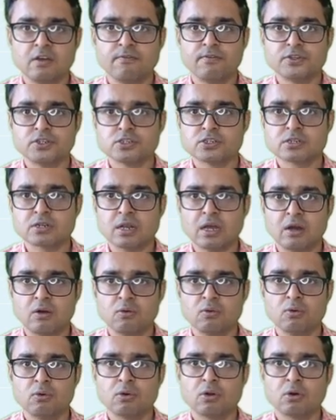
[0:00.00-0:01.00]
which is
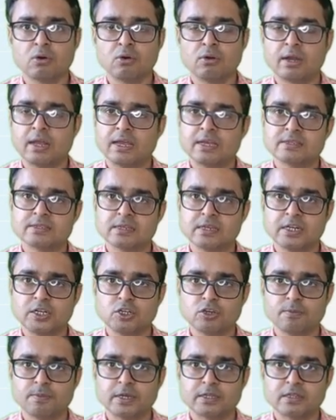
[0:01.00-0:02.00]
now called as
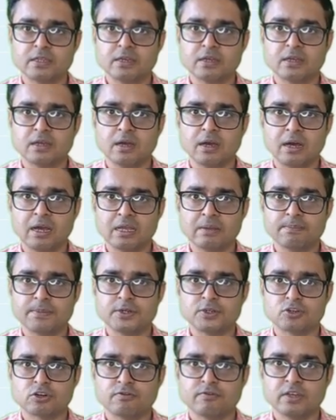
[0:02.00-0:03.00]
idiopathic
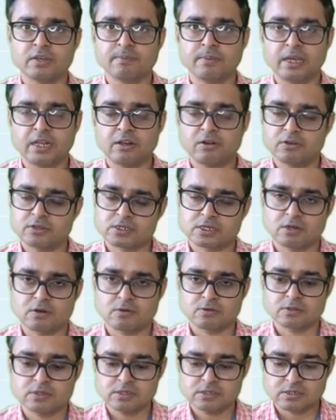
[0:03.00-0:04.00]
hypertrophic pyloric
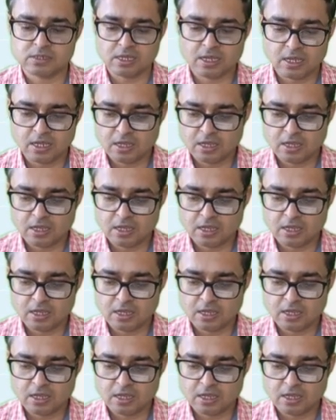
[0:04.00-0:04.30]
stenosis.